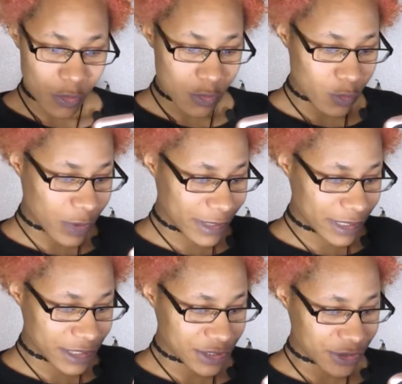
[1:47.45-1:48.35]
or
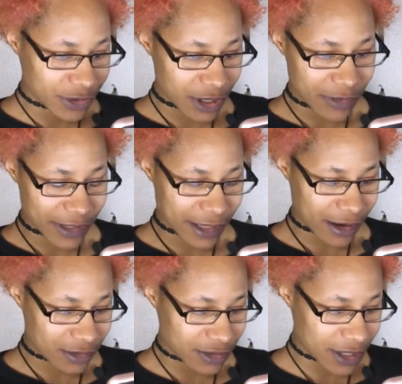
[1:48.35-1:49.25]
what is your current
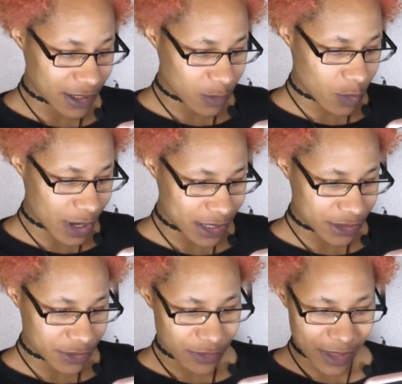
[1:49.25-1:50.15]
character and
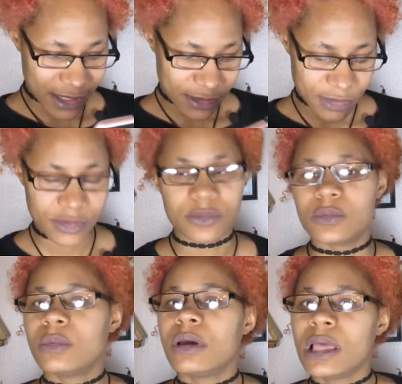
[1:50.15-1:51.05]
what do they
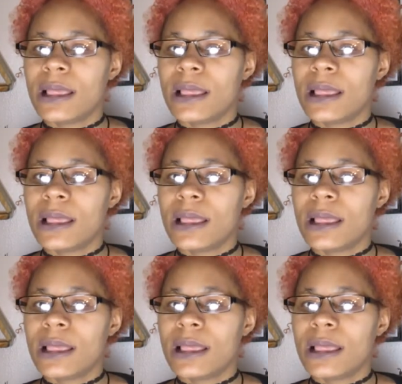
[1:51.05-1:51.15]
do?